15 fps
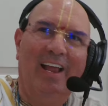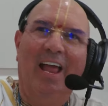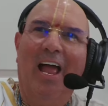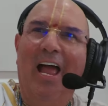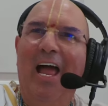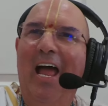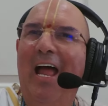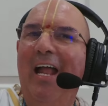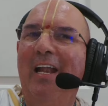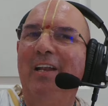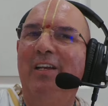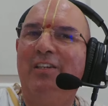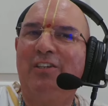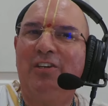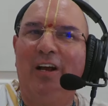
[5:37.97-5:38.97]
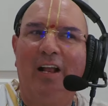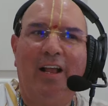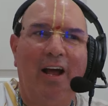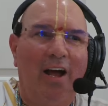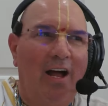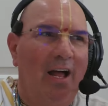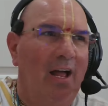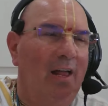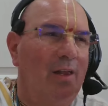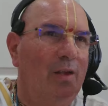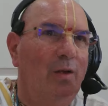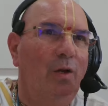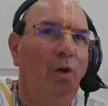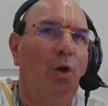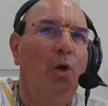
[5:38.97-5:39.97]
And saka,
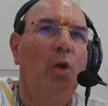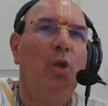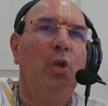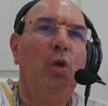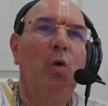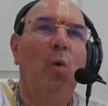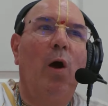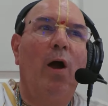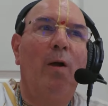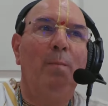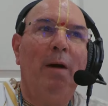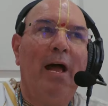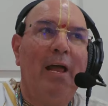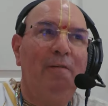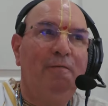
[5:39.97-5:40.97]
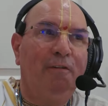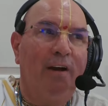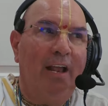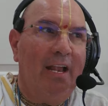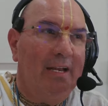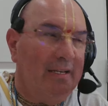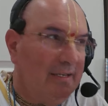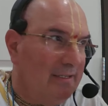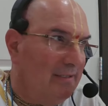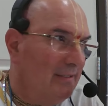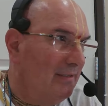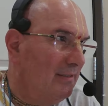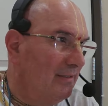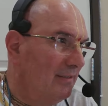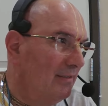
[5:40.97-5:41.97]
you are my friend.
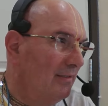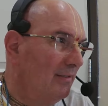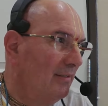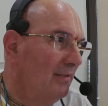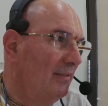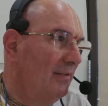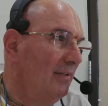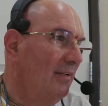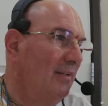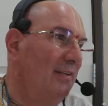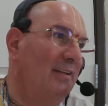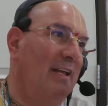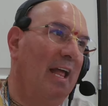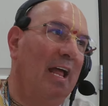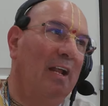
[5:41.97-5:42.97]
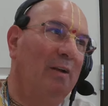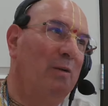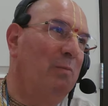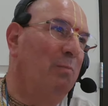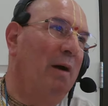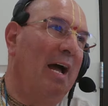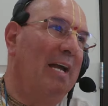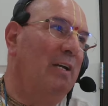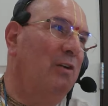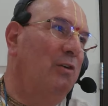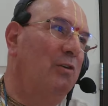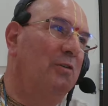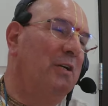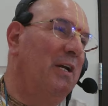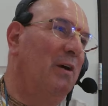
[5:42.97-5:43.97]
And by
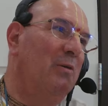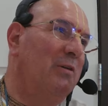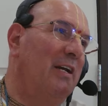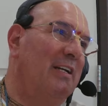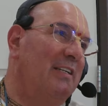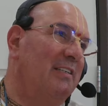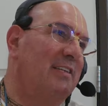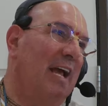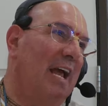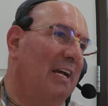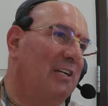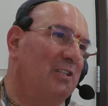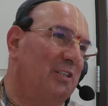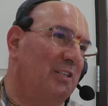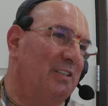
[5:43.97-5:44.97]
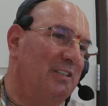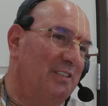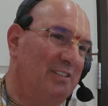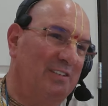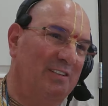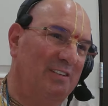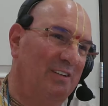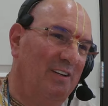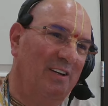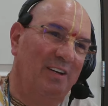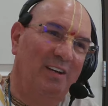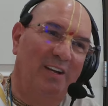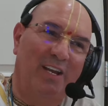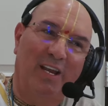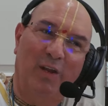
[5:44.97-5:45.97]
Duryodhana's actions,
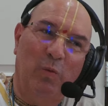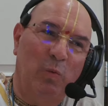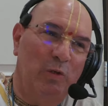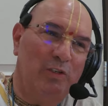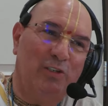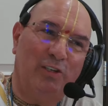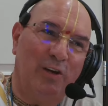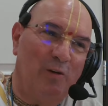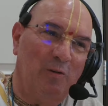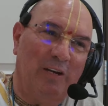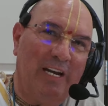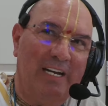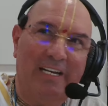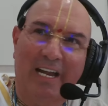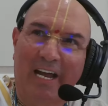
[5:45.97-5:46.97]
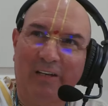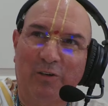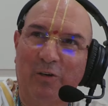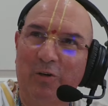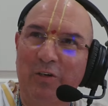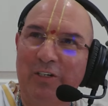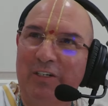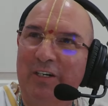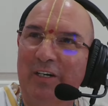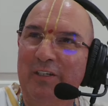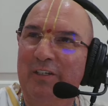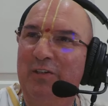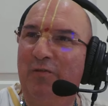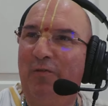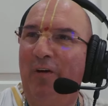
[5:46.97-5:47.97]
he was certainly not
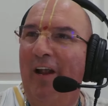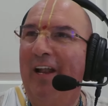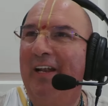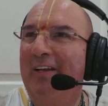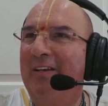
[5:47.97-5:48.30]
Krishna's friend,